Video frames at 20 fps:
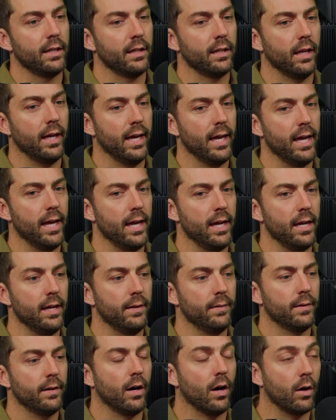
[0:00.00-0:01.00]
a
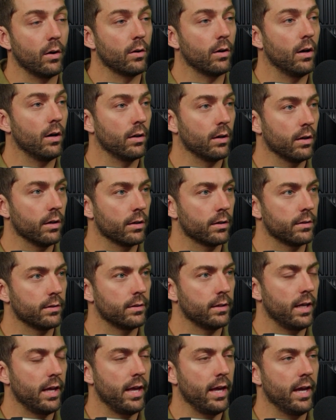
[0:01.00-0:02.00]
Hong Konger
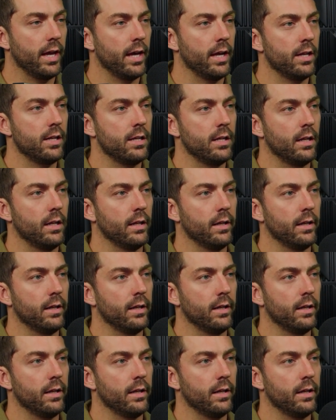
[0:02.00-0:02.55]
and